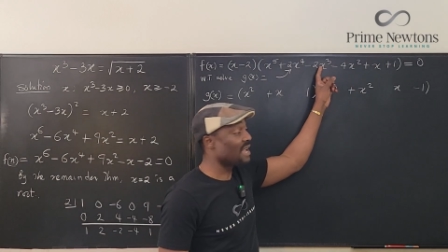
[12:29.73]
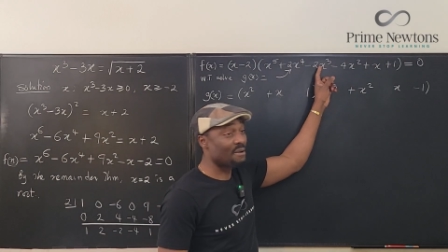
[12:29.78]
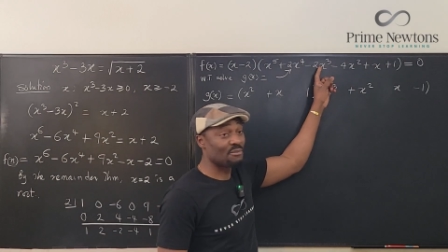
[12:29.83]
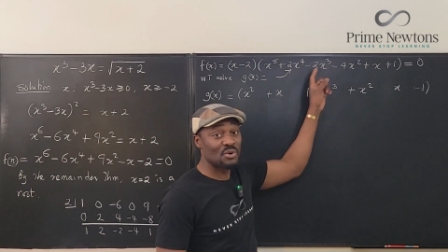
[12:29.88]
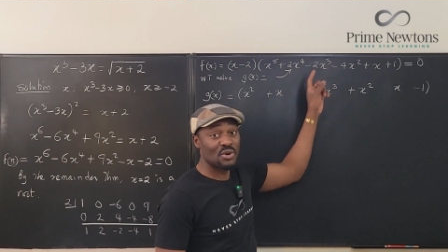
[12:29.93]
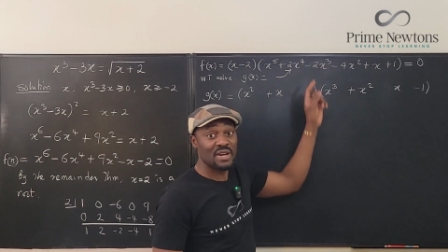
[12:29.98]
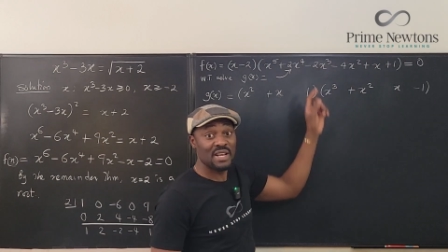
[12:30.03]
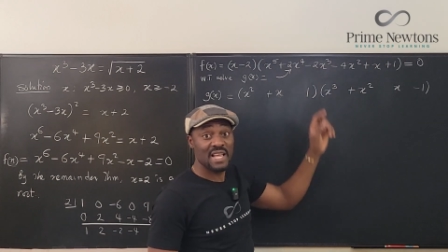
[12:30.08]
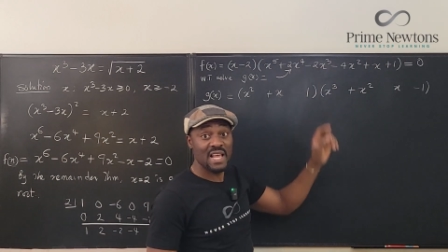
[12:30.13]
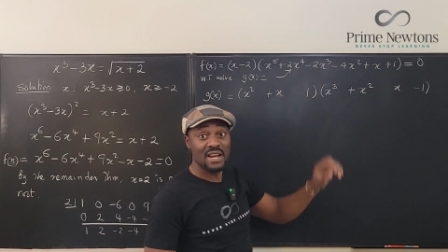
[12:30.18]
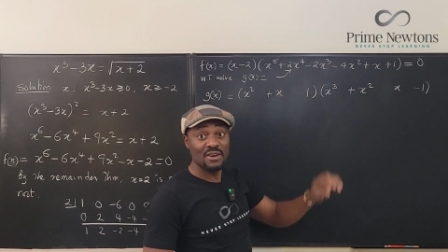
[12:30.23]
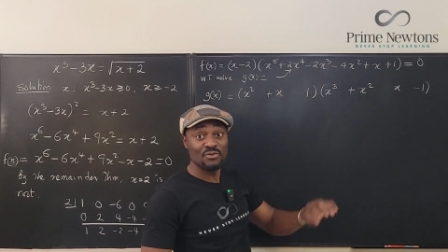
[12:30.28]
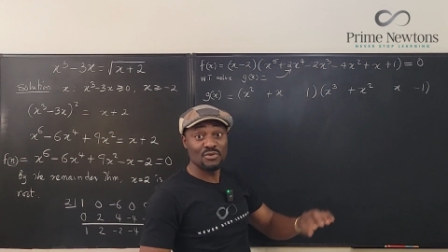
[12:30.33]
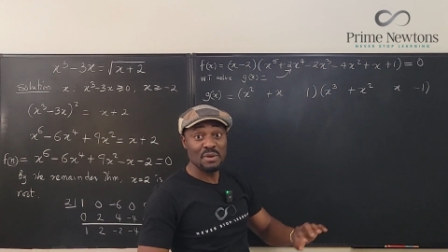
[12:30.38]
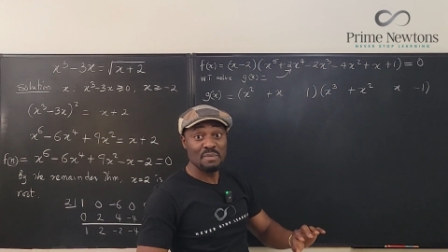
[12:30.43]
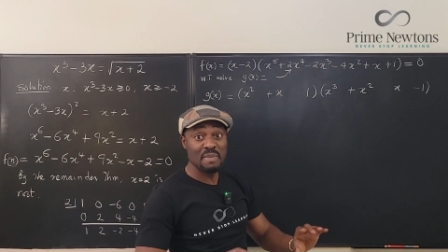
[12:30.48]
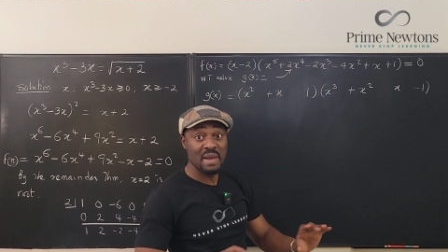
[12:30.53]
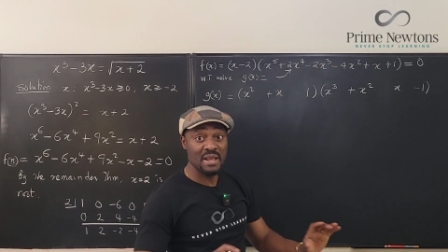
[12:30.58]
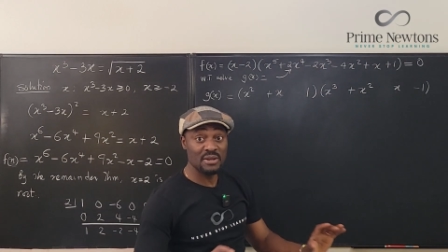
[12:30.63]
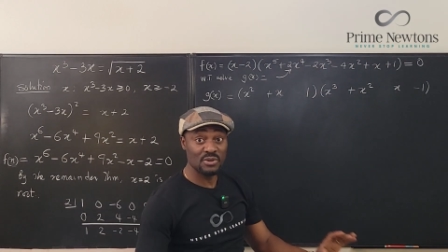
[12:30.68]
I'm going to get a
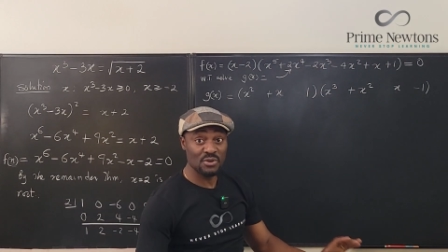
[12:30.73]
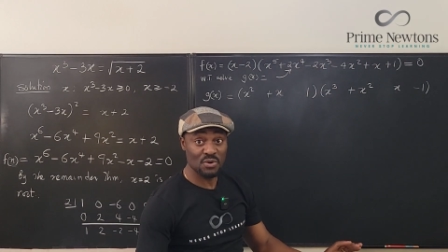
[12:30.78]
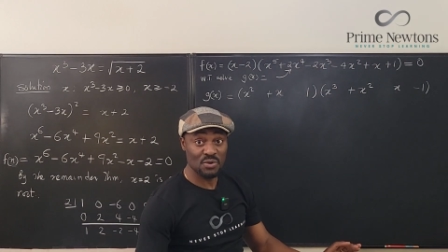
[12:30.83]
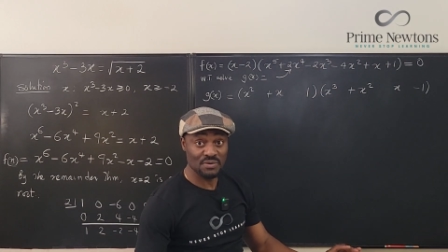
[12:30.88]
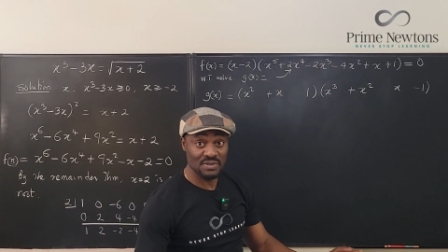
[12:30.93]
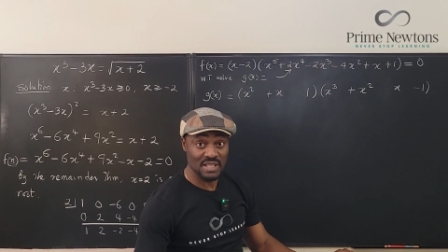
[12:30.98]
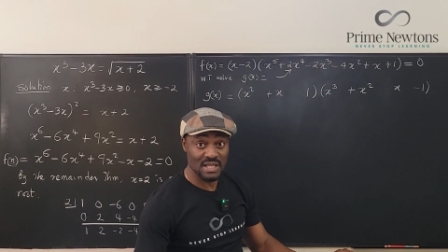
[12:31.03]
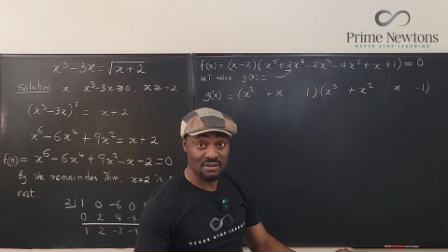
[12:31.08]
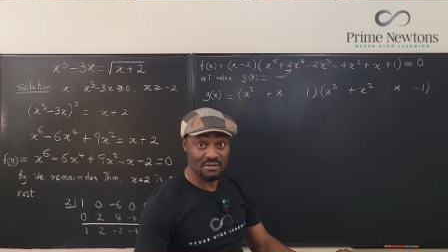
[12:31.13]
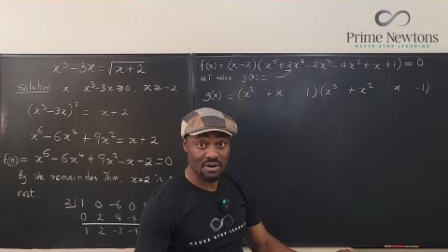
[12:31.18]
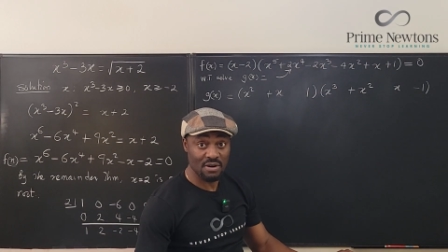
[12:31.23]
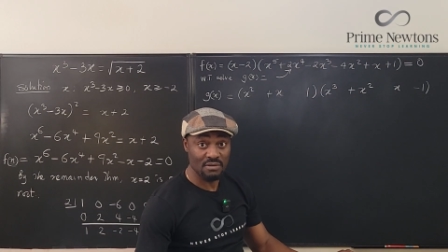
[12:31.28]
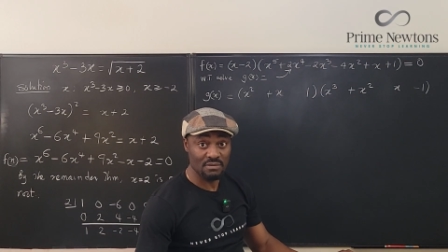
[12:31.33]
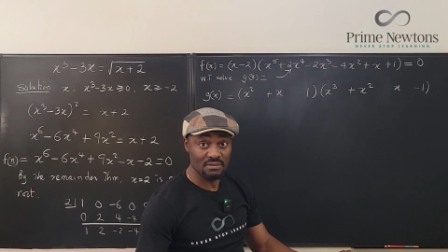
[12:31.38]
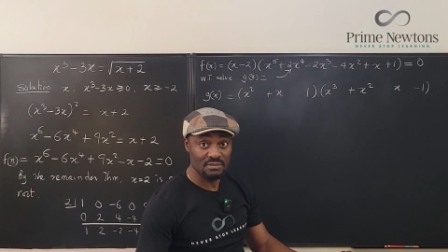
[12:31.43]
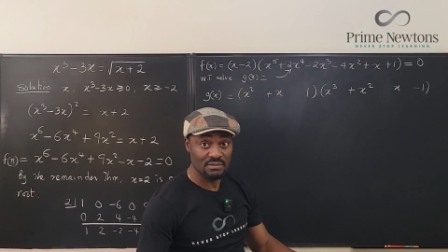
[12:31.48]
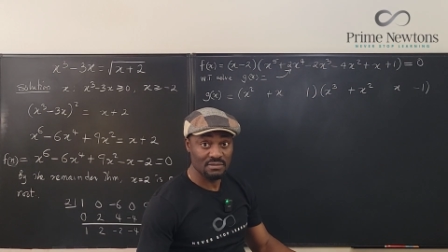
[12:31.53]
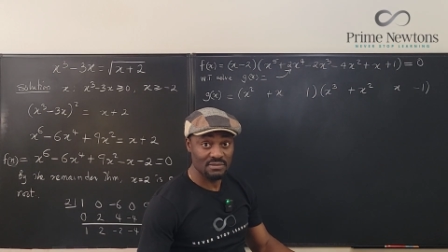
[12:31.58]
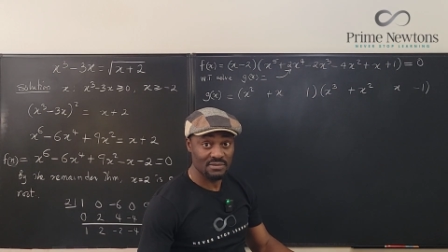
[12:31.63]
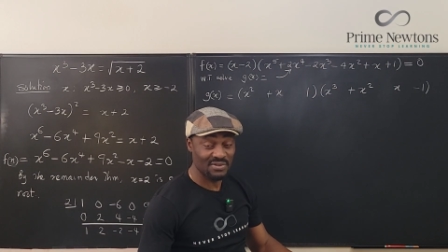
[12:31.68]
remainder of zero.
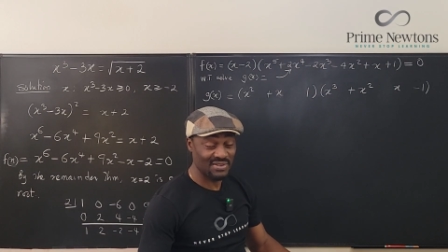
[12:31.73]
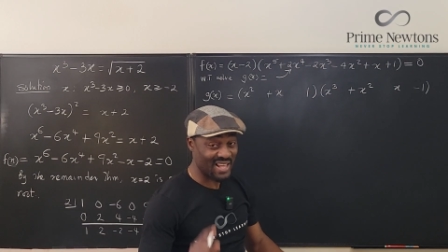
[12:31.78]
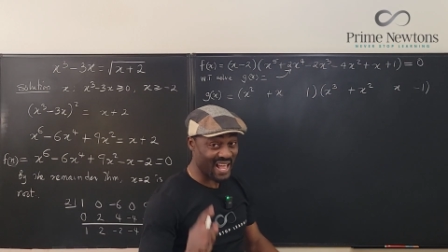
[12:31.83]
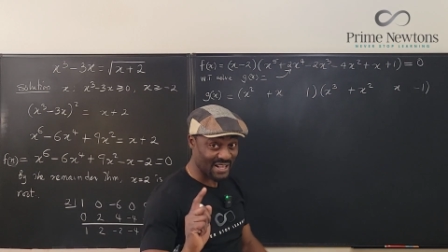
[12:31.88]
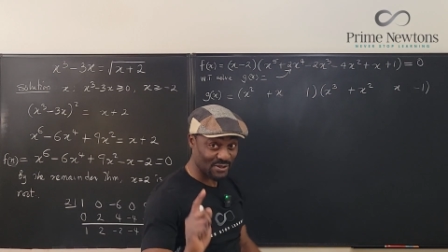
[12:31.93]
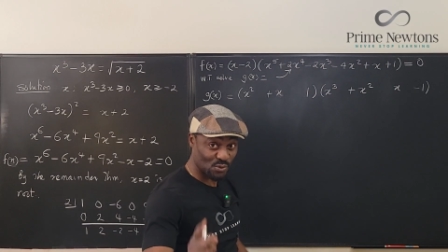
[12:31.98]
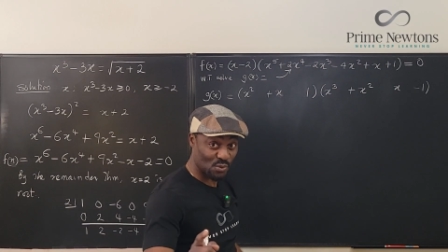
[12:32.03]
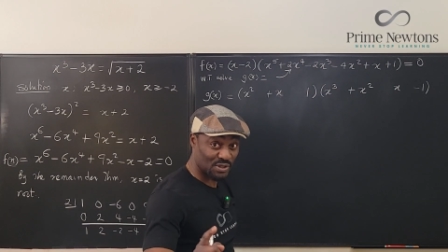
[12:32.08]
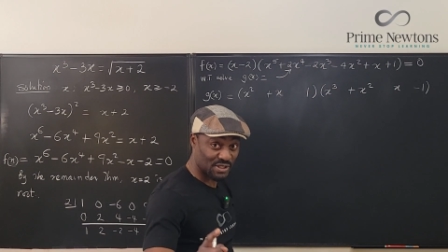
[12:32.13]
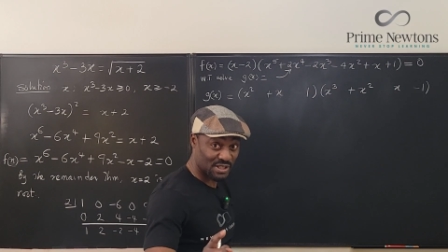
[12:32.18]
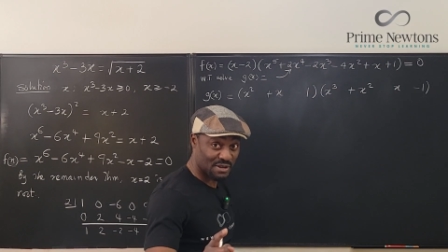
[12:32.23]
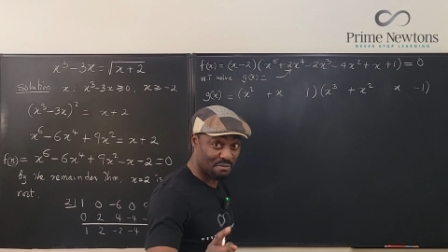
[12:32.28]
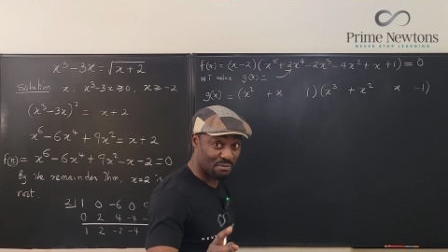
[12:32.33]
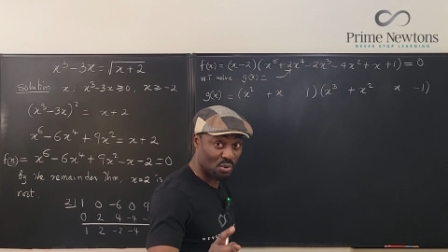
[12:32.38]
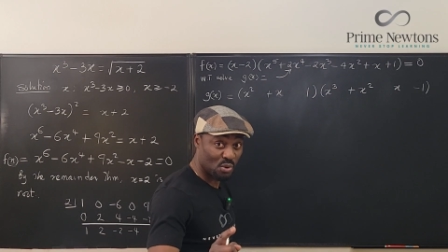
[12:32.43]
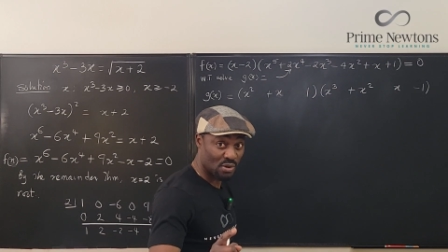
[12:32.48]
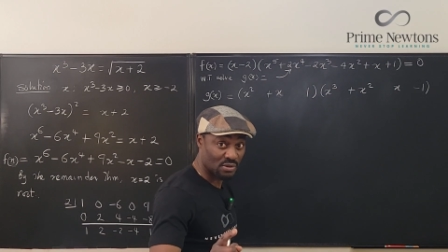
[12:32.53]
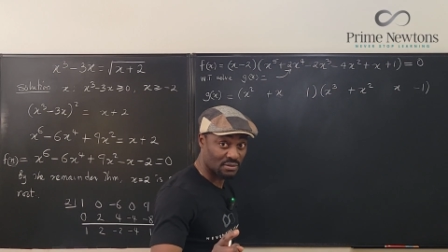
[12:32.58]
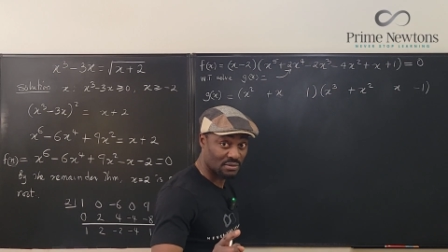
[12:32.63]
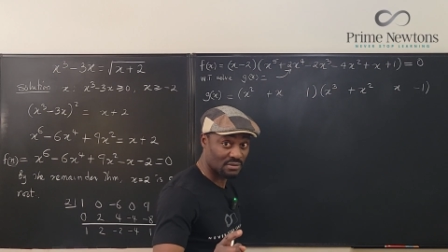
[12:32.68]
That's what's
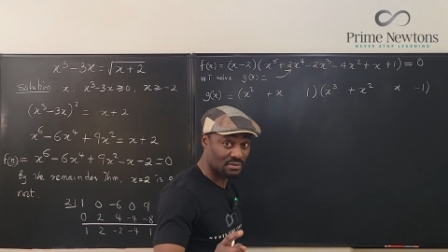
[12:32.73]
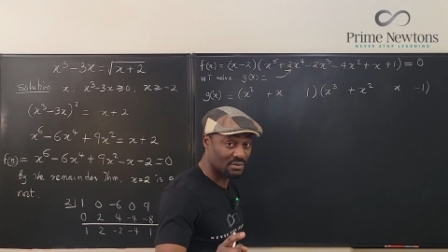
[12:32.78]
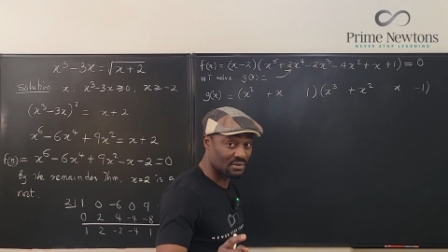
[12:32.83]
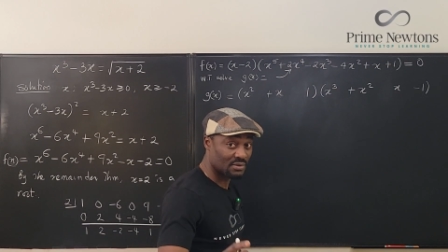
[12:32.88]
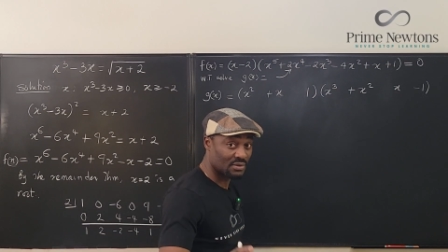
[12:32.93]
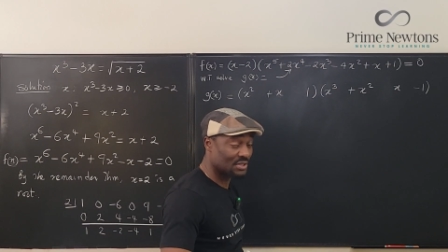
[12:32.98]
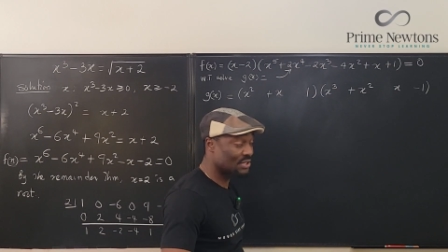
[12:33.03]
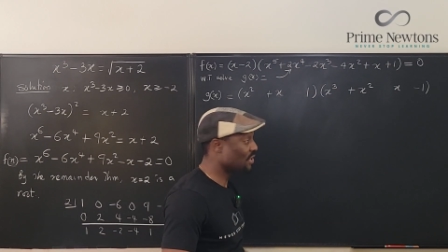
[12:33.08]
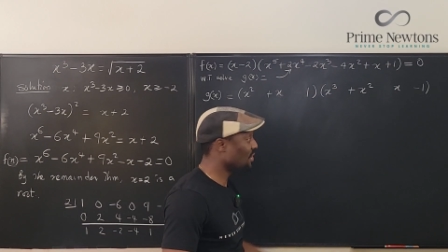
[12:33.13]
important. It